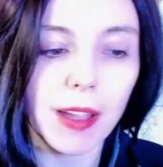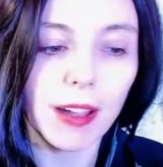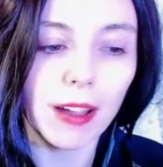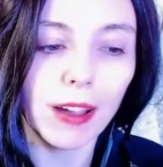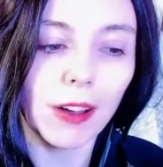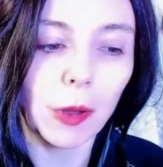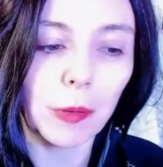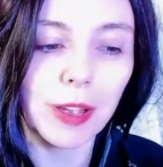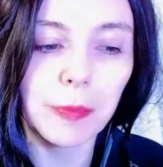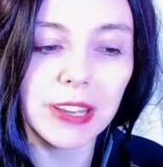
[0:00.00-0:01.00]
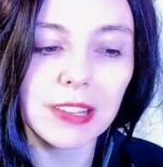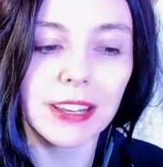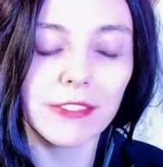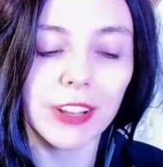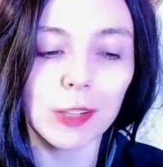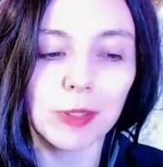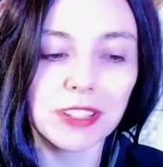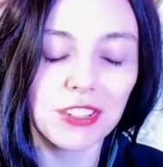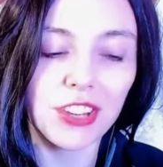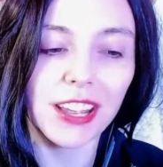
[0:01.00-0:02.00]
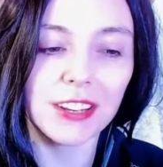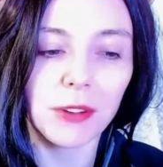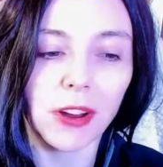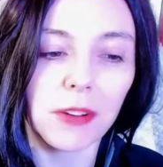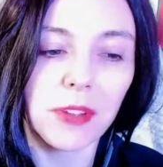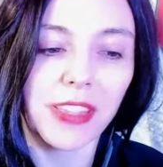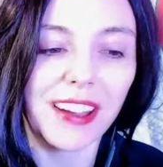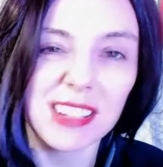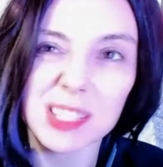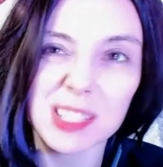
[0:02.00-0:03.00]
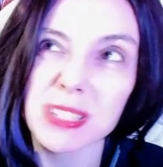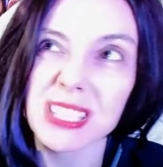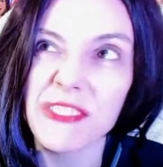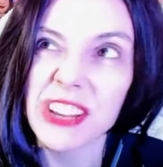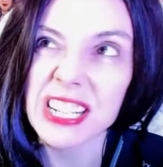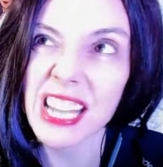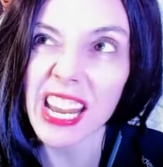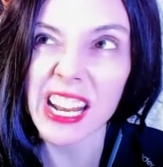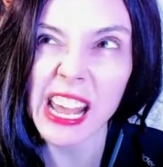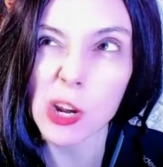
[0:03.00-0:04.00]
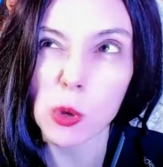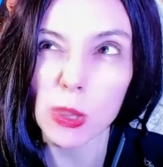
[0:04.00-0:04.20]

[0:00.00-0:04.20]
oh, Khameleon available in January without a specific date. I don't